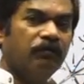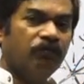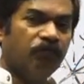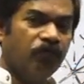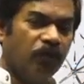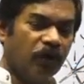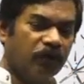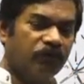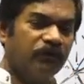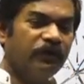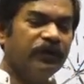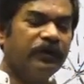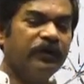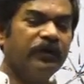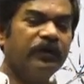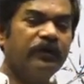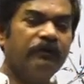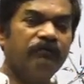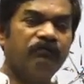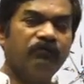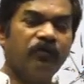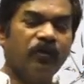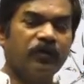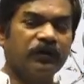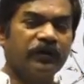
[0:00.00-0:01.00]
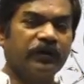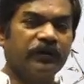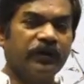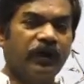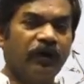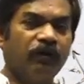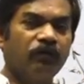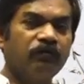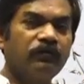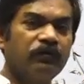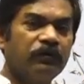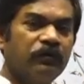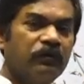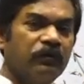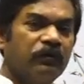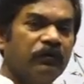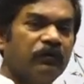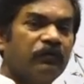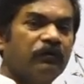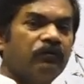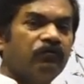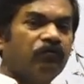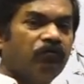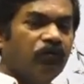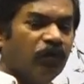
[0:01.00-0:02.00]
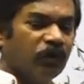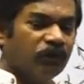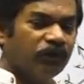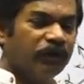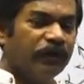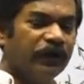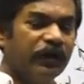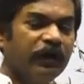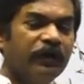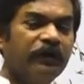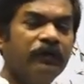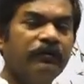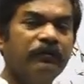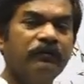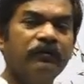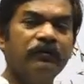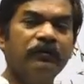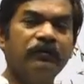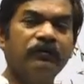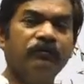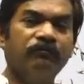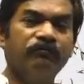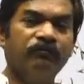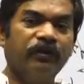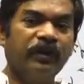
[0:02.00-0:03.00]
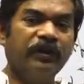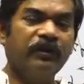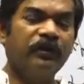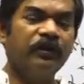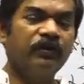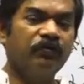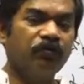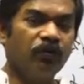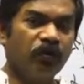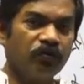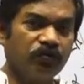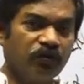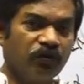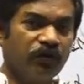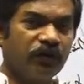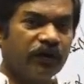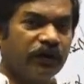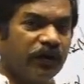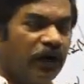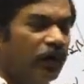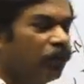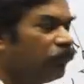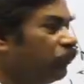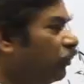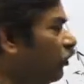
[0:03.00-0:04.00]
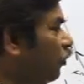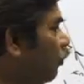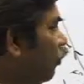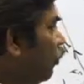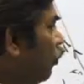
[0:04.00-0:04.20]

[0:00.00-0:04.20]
What we did for the ground, what we did when it was on the ground,